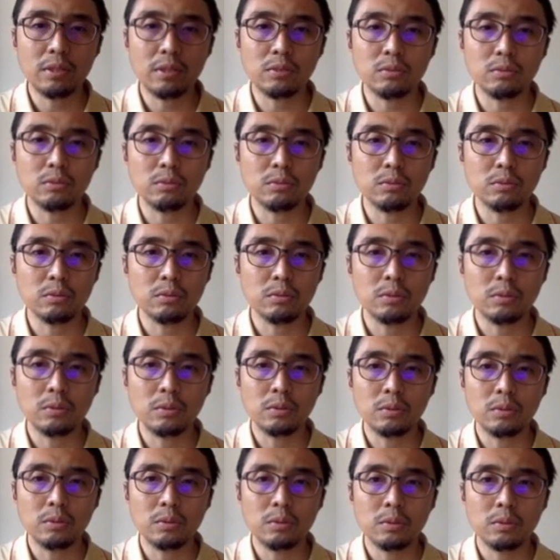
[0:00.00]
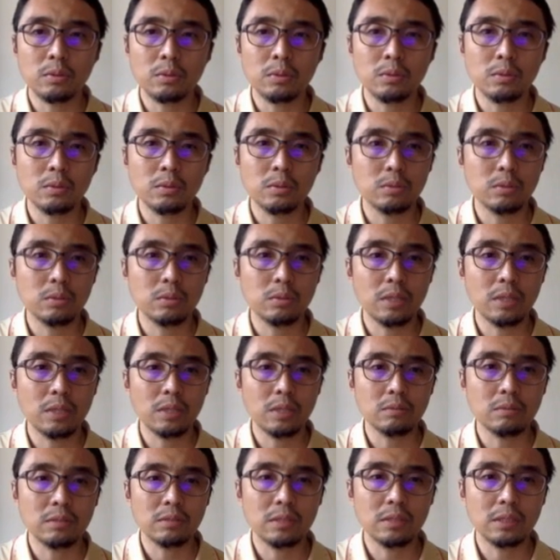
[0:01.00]
to
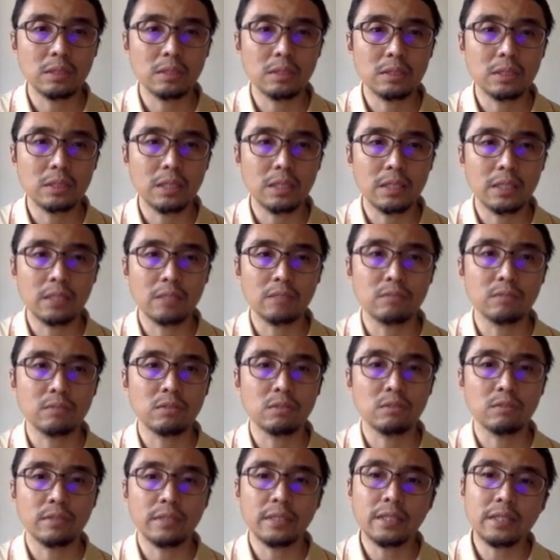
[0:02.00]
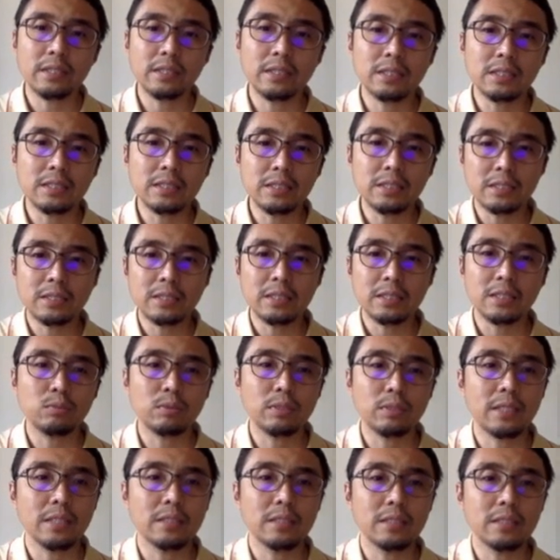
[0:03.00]
download this kind of software. This is just
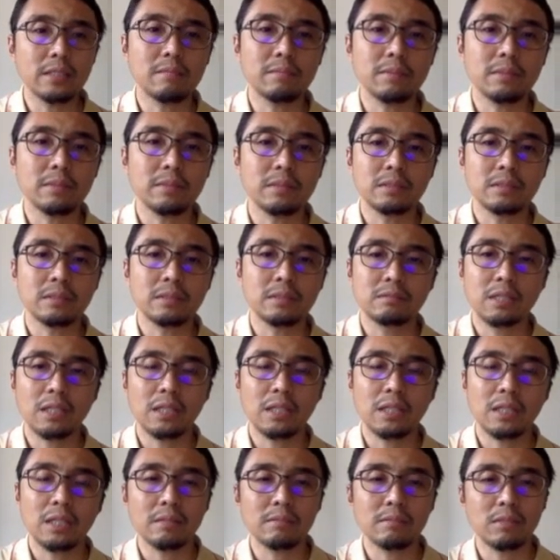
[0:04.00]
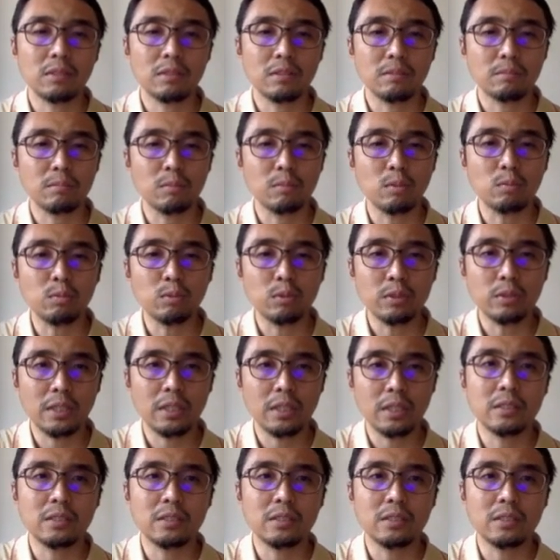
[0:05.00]
one example. Okay, I'm not promoting this